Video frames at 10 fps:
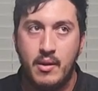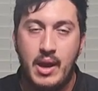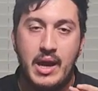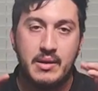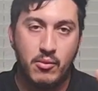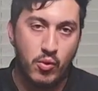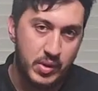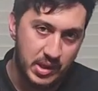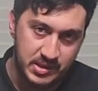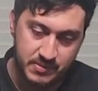adding more
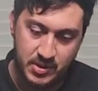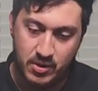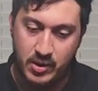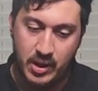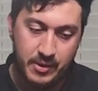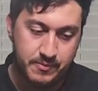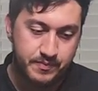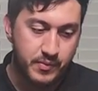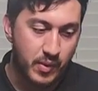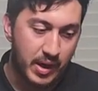realism to your gun,
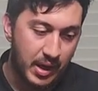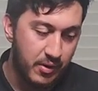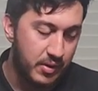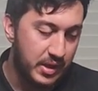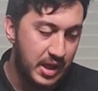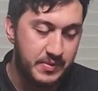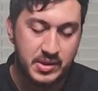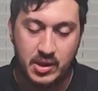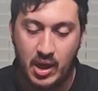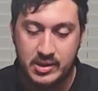right? I know it keeps the
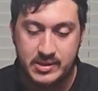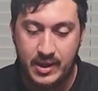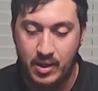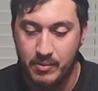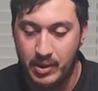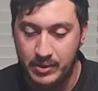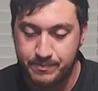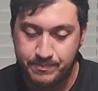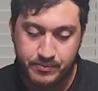cost down, but